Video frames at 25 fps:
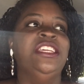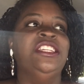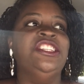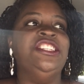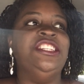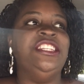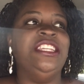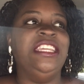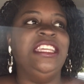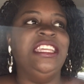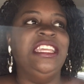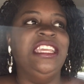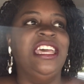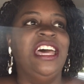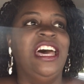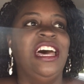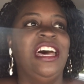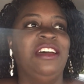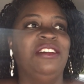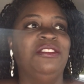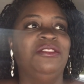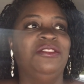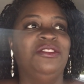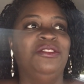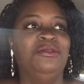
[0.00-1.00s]
She
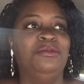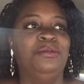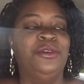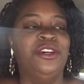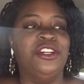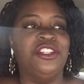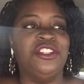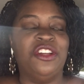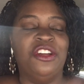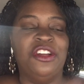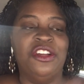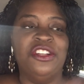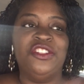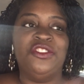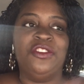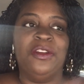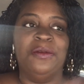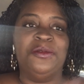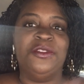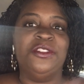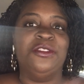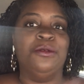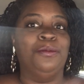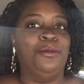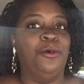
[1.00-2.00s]
uh, booked her
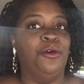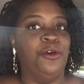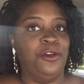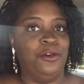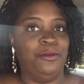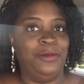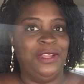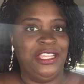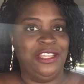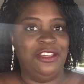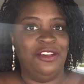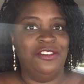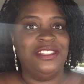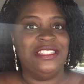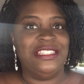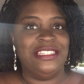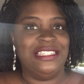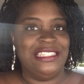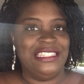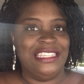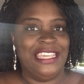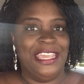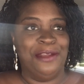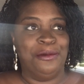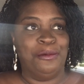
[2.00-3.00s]
trip to Puerto Rico, to
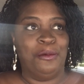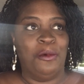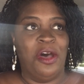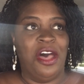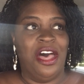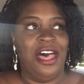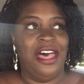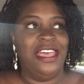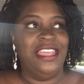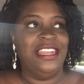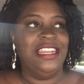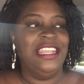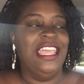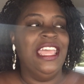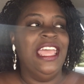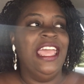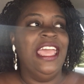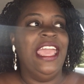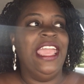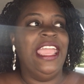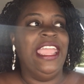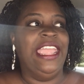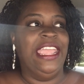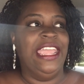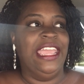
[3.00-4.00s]
San Juan,
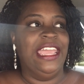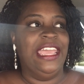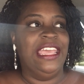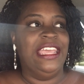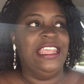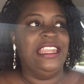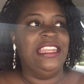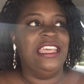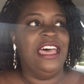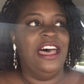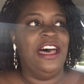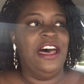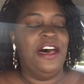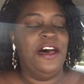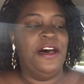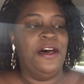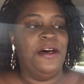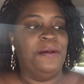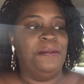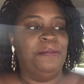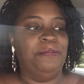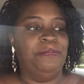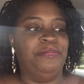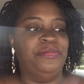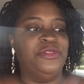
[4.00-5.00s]
and
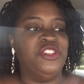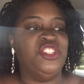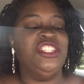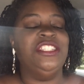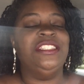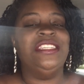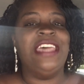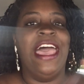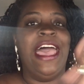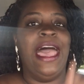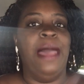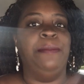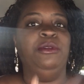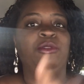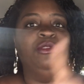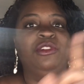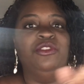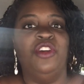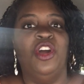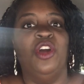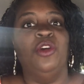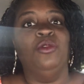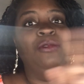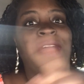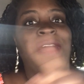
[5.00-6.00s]
um, she's not happy
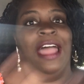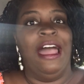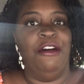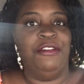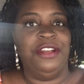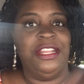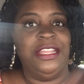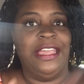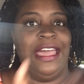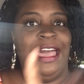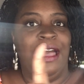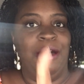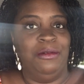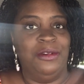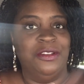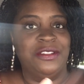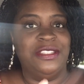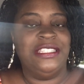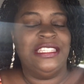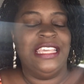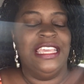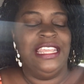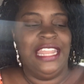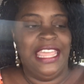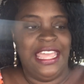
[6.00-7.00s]
with her routing. I will
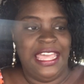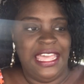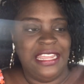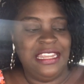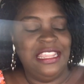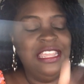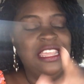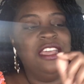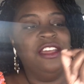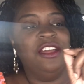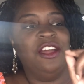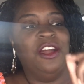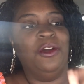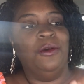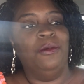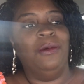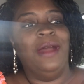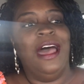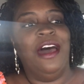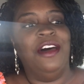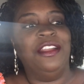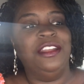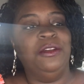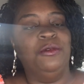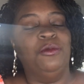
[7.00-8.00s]
say that her
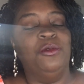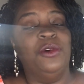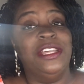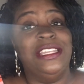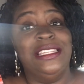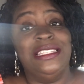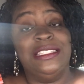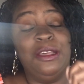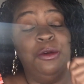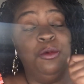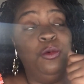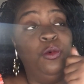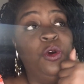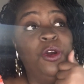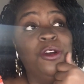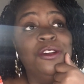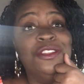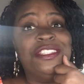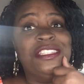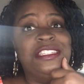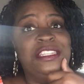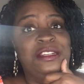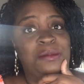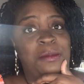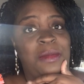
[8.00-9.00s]
routing was
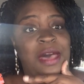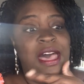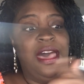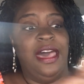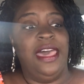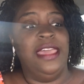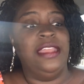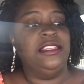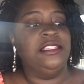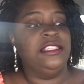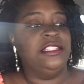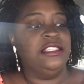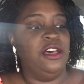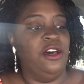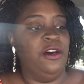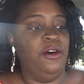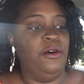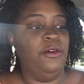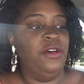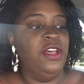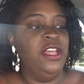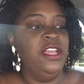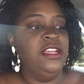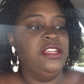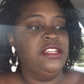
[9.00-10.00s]
worse than mine.
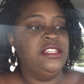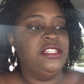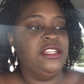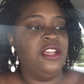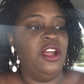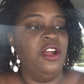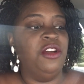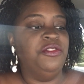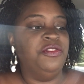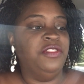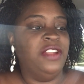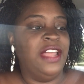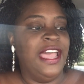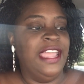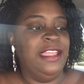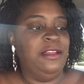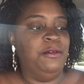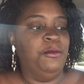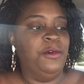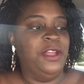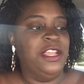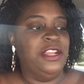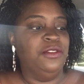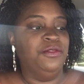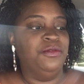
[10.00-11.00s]
So her flight
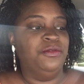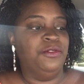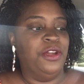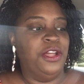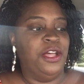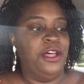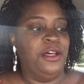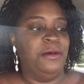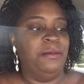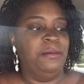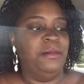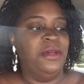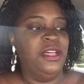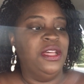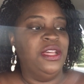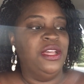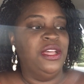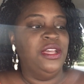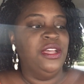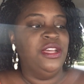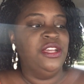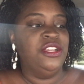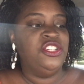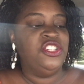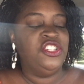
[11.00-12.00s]
went from
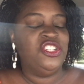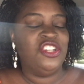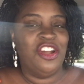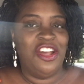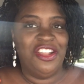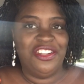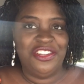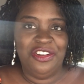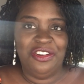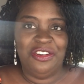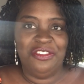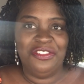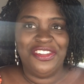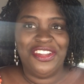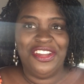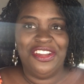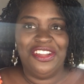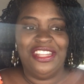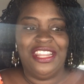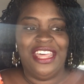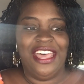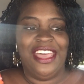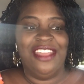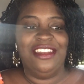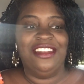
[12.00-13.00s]
Charlotte, North
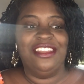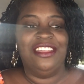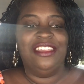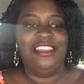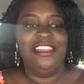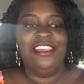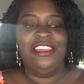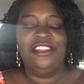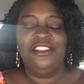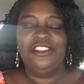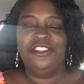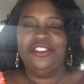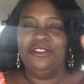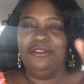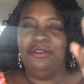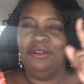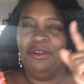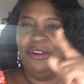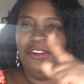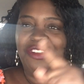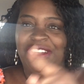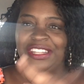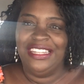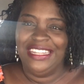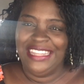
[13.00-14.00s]
Carolina to
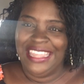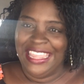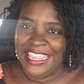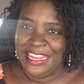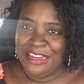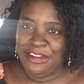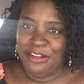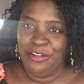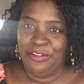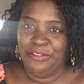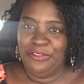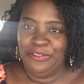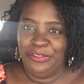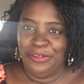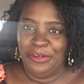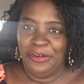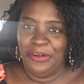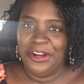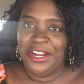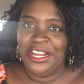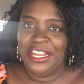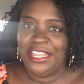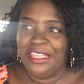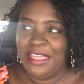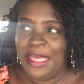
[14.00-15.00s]
Orlando,
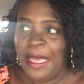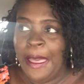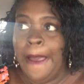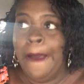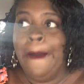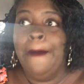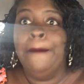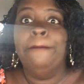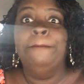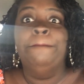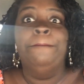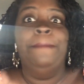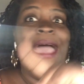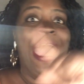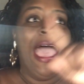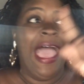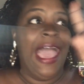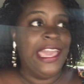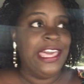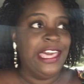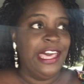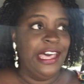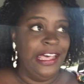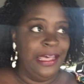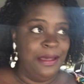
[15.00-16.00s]
Florida,
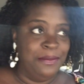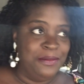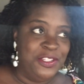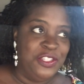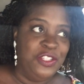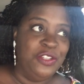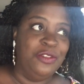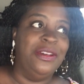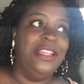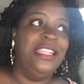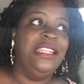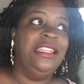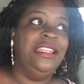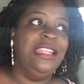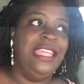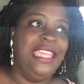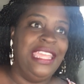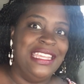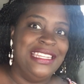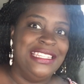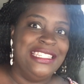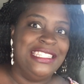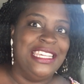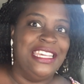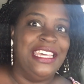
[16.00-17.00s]
back up to
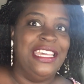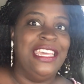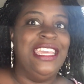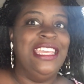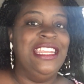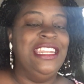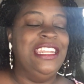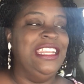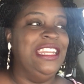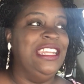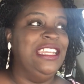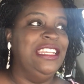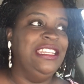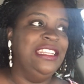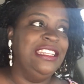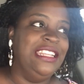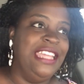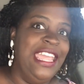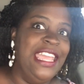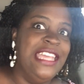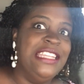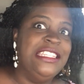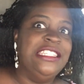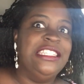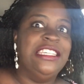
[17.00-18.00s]
Atlanta, and then
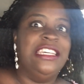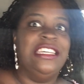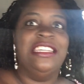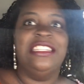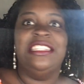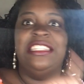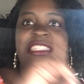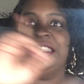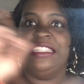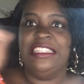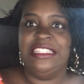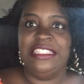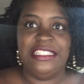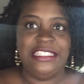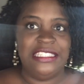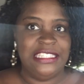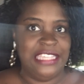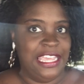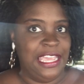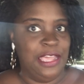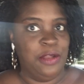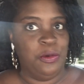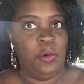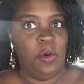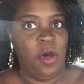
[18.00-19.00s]
Atlanta to
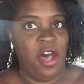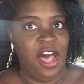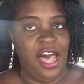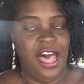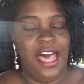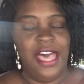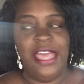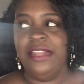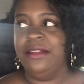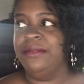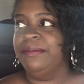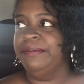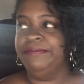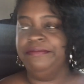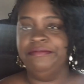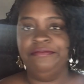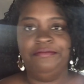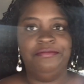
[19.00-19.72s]
San Juan.